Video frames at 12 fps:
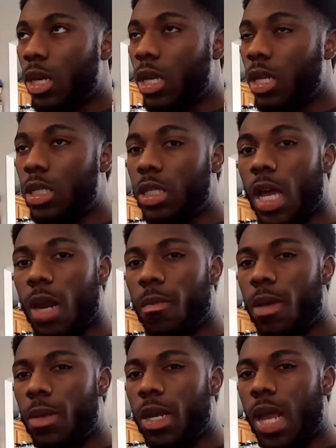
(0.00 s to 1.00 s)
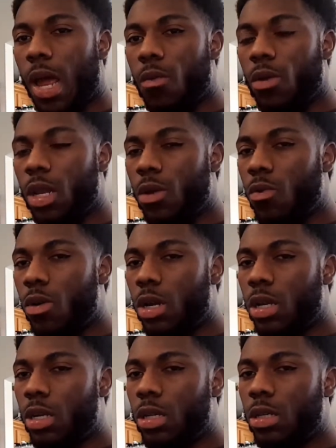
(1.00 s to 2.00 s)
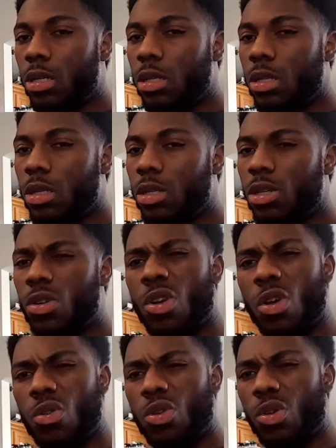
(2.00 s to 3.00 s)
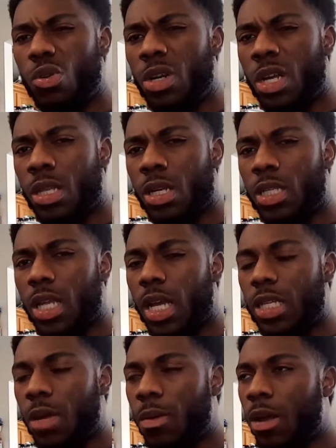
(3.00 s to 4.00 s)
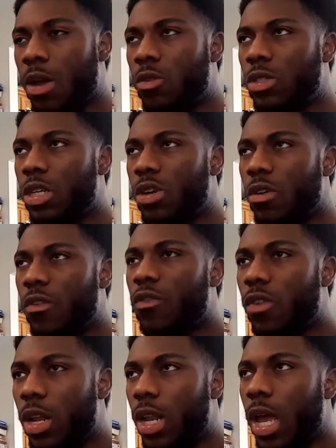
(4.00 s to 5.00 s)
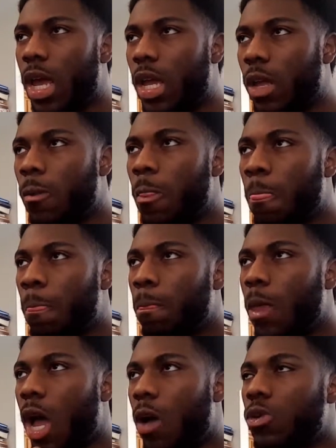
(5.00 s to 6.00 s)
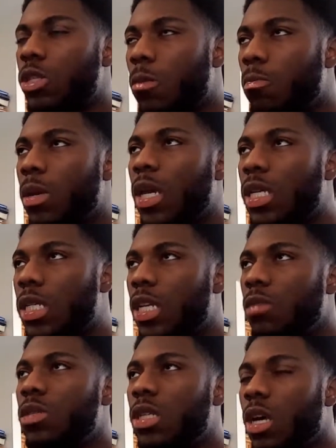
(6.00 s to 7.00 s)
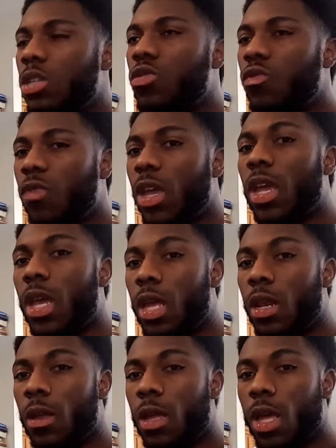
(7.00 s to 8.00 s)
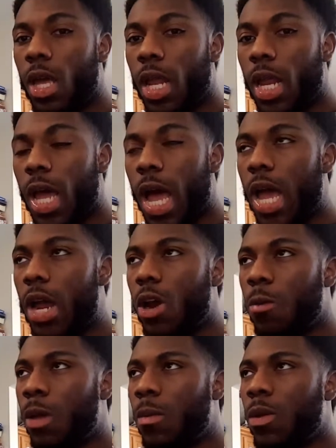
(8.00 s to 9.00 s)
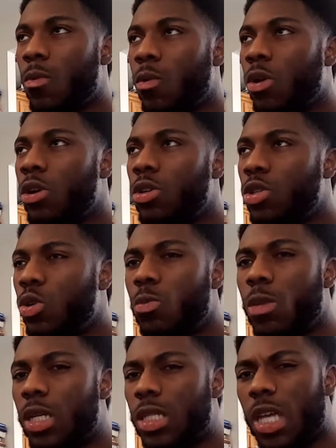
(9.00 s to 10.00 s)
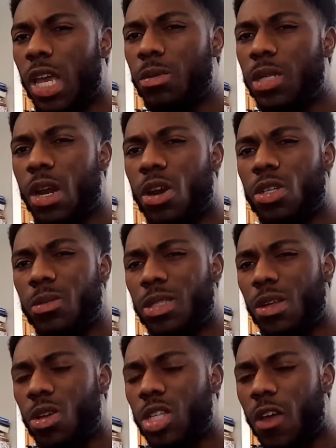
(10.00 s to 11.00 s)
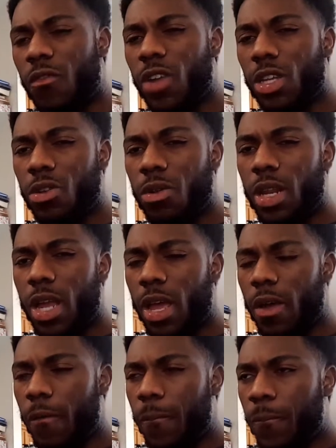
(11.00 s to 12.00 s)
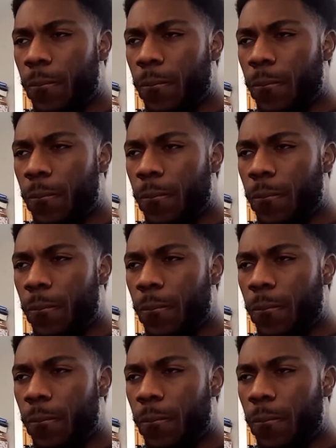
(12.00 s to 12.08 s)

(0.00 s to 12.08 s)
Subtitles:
And it just kind of made me not really want to, you know, do nothing. Because like I said, I'm not going to sit here in front like I was the biggest Nipsey Hussle fan. Like I heard maybe 1 or 2 mixtapes and I heard some songs off Victory Lap.